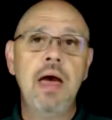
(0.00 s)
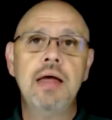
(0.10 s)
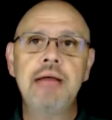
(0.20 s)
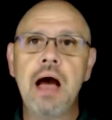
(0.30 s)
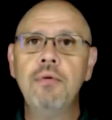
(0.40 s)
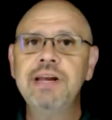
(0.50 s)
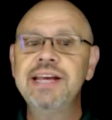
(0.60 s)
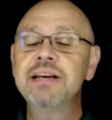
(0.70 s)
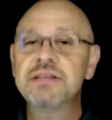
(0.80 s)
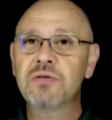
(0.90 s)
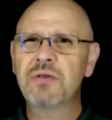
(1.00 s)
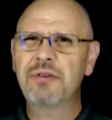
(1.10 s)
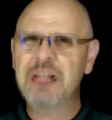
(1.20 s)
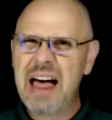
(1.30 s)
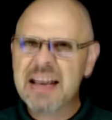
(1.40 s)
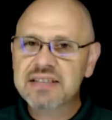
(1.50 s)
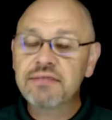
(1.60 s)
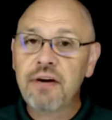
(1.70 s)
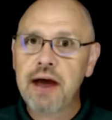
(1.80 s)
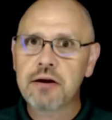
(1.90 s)
Now we need to sort of
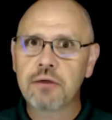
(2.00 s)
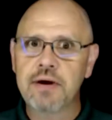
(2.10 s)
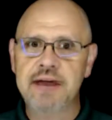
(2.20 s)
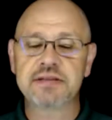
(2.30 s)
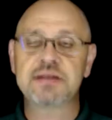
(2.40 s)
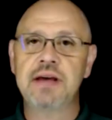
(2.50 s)
classify your risks,